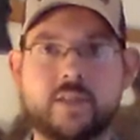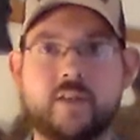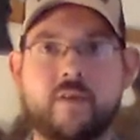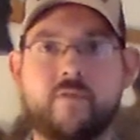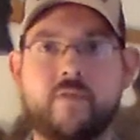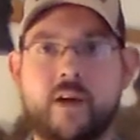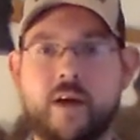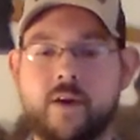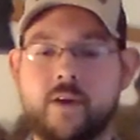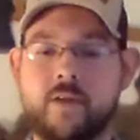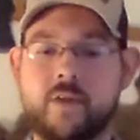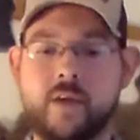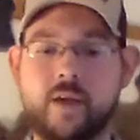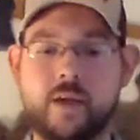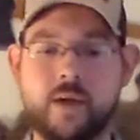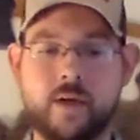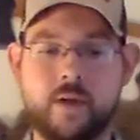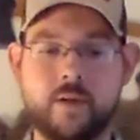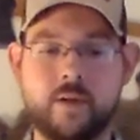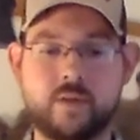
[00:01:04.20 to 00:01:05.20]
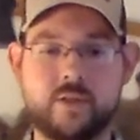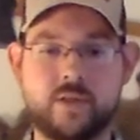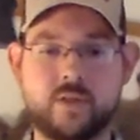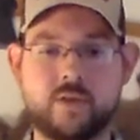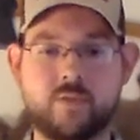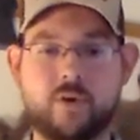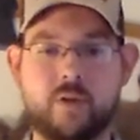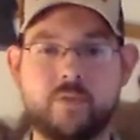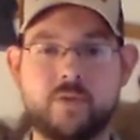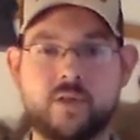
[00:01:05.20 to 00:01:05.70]
kind of stuff down in the
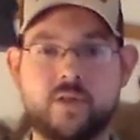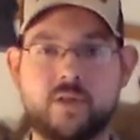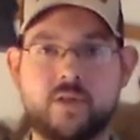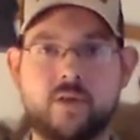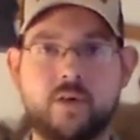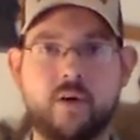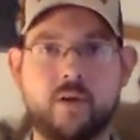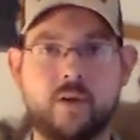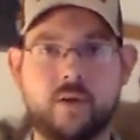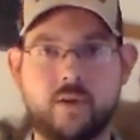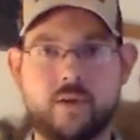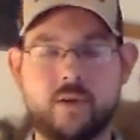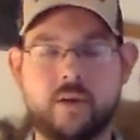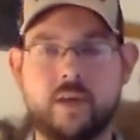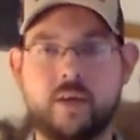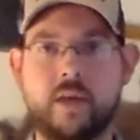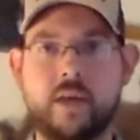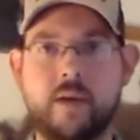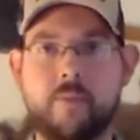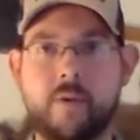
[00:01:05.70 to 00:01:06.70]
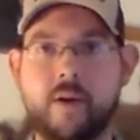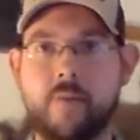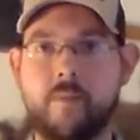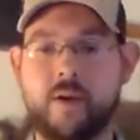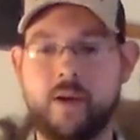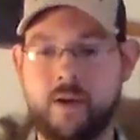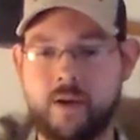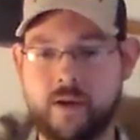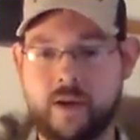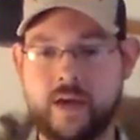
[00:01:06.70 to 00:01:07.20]
description, so y'all can email
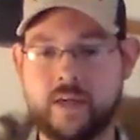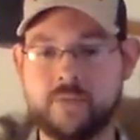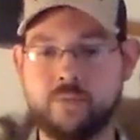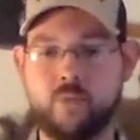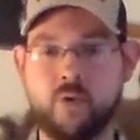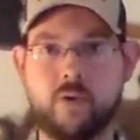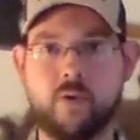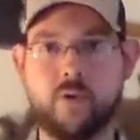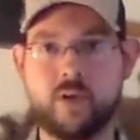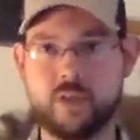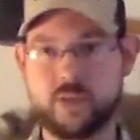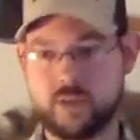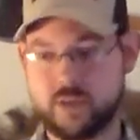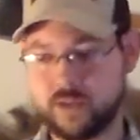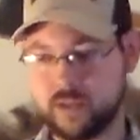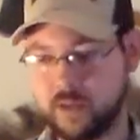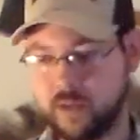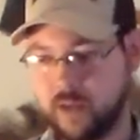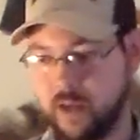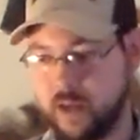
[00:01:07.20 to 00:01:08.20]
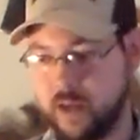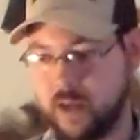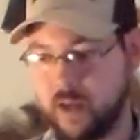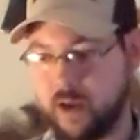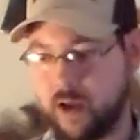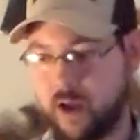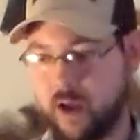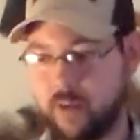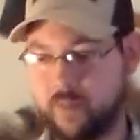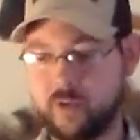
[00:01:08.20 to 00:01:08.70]
me and ask more questions,
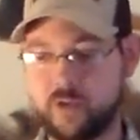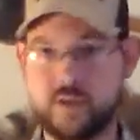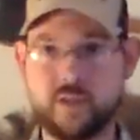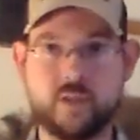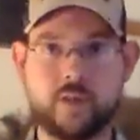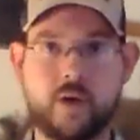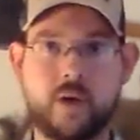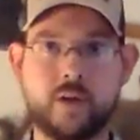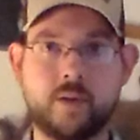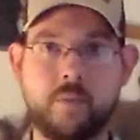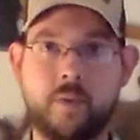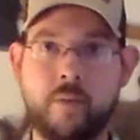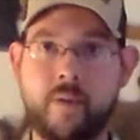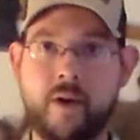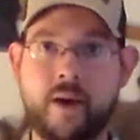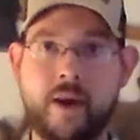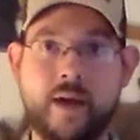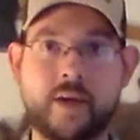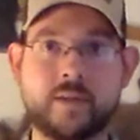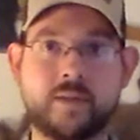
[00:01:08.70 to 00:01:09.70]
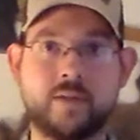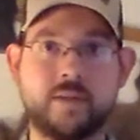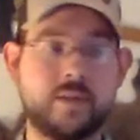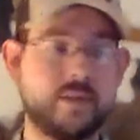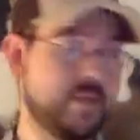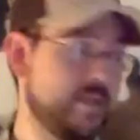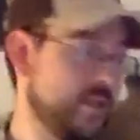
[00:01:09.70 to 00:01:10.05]
or just talk to me about axes,